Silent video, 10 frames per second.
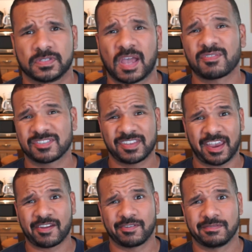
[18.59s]
I was
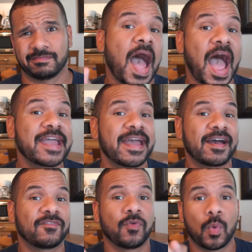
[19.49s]
scared. I
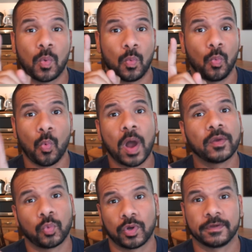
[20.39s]
have
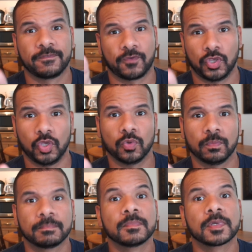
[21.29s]
one word for you:
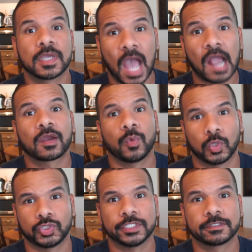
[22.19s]

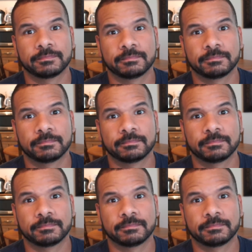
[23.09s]
cockroaches.